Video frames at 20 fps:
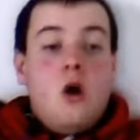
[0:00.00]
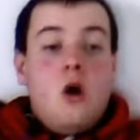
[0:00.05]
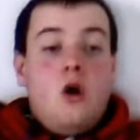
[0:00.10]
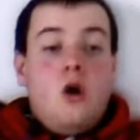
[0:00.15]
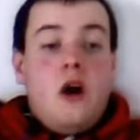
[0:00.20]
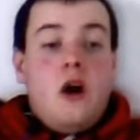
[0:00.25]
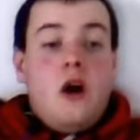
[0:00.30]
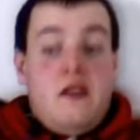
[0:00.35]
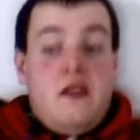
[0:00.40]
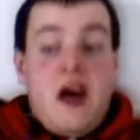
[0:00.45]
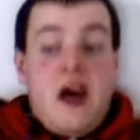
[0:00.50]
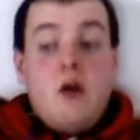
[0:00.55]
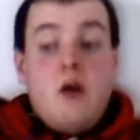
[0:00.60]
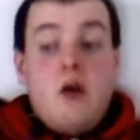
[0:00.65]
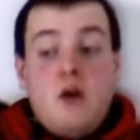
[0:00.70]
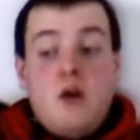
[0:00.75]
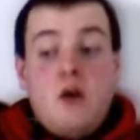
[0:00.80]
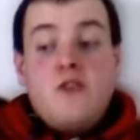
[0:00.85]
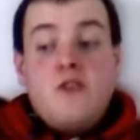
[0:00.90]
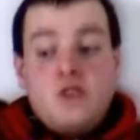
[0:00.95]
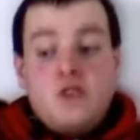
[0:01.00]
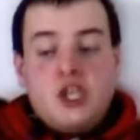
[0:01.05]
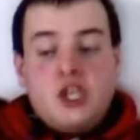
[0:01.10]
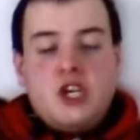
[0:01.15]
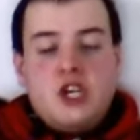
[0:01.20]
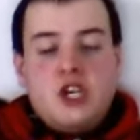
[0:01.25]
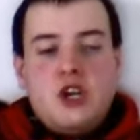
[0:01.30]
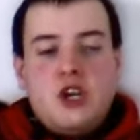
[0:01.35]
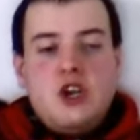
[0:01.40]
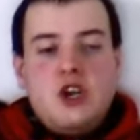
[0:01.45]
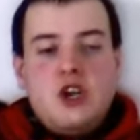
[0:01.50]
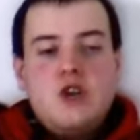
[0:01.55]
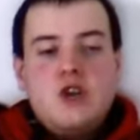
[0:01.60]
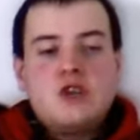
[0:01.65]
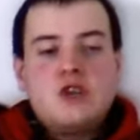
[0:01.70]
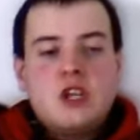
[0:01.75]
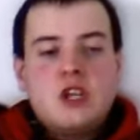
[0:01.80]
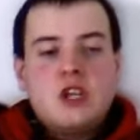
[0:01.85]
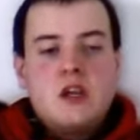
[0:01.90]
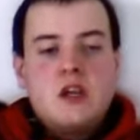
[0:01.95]
Boy, that Worth was such a
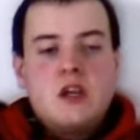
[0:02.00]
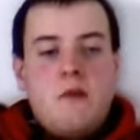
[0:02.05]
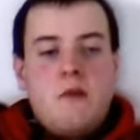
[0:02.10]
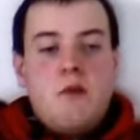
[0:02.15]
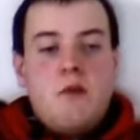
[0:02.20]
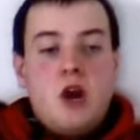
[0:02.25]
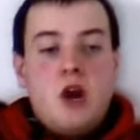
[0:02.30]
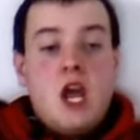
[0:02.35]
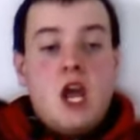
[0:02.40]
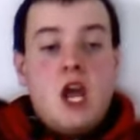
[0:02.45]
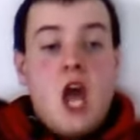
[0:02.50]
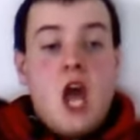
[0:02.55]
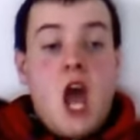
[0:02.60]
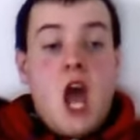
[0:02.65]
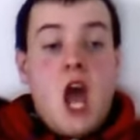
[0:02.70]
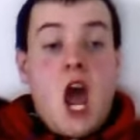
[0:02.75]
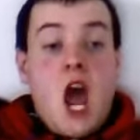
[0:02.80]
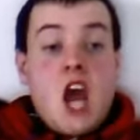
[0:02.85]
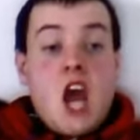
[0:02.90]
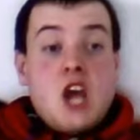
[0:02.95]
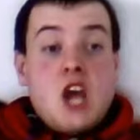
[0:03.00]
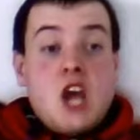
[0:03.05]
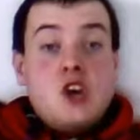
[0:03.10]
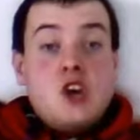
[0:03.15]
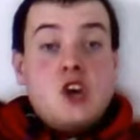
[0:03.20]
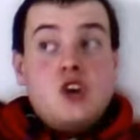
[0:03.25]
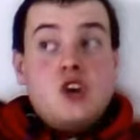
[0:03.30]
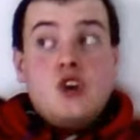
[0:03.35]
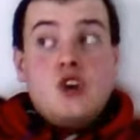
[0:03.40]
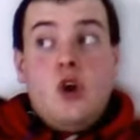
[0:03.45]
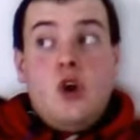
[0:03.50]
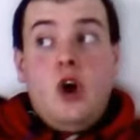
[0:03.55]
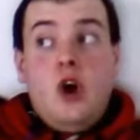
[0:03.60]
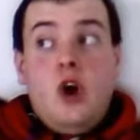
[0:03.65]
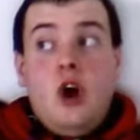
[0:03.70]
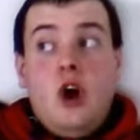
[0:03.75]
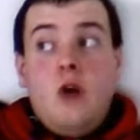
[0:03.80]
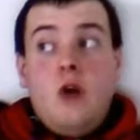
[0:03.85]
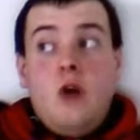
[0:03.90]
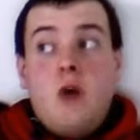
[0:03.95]
nuisance, everybody. He
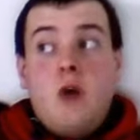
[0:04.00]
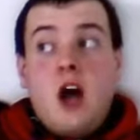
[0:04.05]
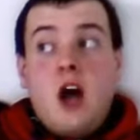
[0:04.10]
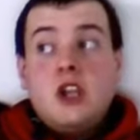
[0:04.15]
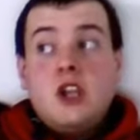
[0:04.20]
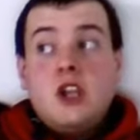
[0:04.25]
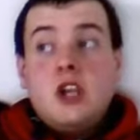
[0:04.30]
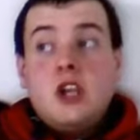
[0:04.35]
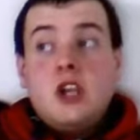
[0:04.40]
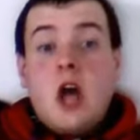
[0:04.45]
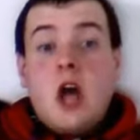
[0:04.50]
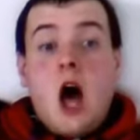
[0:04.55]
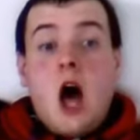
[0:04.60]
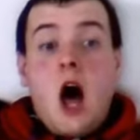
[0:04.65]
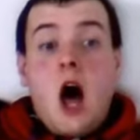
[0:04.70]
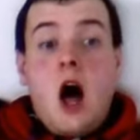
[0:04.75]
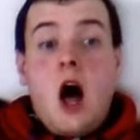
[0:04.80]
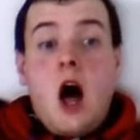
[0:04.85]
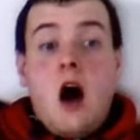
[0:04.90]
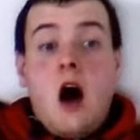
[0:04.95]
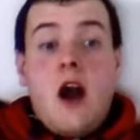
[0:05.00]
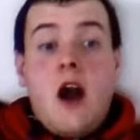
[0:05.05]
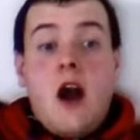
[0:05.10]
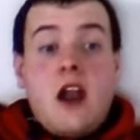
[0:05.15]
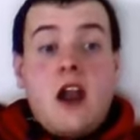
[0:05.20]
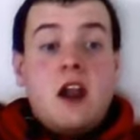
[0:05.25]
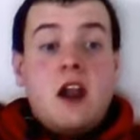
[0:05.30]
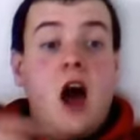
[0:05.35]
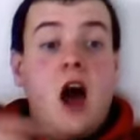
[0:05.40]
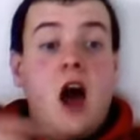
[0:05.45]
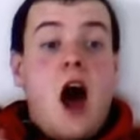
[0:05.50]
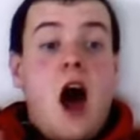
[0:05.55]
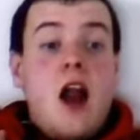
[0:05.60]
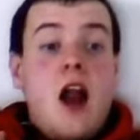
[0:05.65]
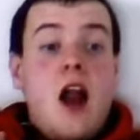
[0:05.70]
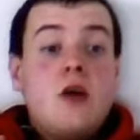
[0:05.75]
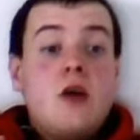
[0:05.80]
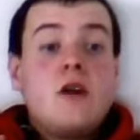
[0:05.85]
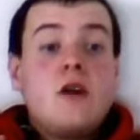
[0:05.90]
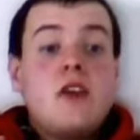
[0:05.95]
sure was. Alright,
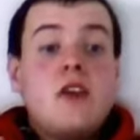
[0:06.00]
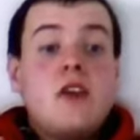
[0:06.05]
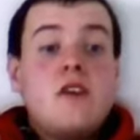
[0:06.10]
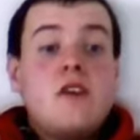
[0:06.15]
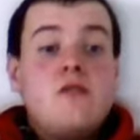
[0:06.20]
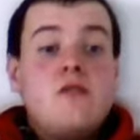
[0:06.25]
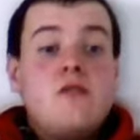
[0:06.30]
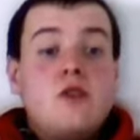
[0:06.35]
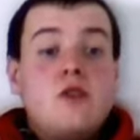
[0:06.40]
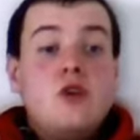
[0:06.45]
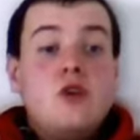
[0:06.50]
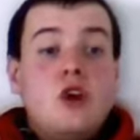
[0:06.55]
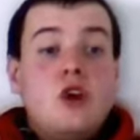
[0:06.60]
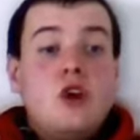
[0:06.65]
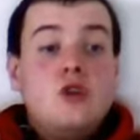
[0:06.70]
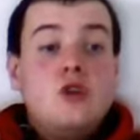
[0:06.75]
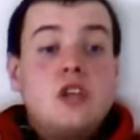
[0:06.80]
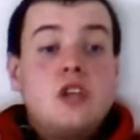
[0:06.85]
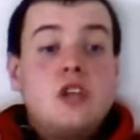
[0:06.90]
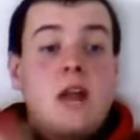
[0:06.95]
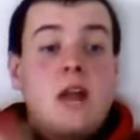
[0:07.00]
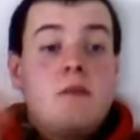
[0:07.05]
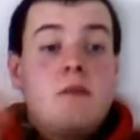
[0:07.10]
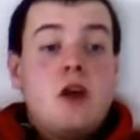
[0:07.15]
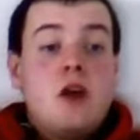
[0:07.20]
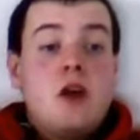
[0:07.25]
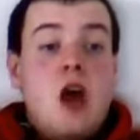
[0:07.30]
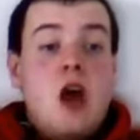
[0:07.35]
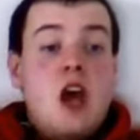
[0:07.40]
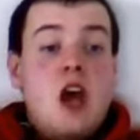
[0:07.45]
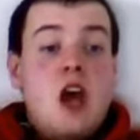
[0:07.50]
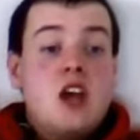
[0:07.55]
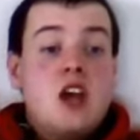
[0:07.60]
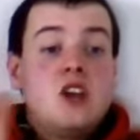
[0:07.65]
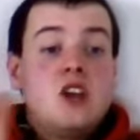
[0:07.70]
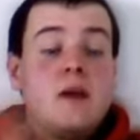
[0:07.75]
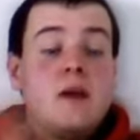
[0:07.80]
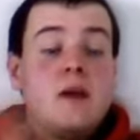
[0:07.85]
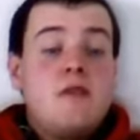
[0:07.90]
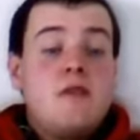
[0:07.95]
I, will get, get the deal all set up. Uh, yeah,
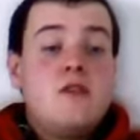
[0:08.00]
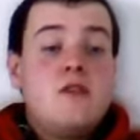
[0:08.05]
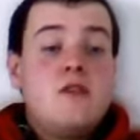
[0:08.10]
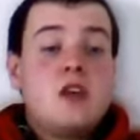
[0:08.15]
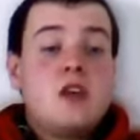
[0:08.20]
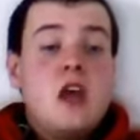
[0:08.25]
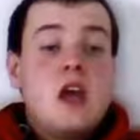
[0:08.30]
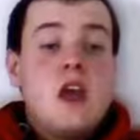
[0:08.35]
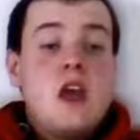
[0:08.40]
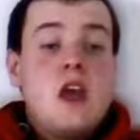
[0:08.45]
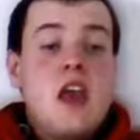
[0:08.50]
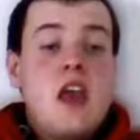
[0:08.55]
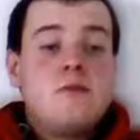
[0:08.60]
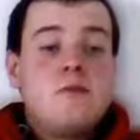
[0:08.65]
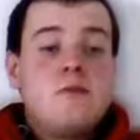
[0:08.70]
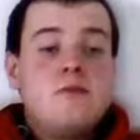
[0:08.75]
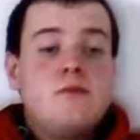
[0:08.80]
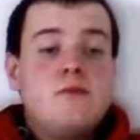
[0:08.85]
should I finish? Yeah.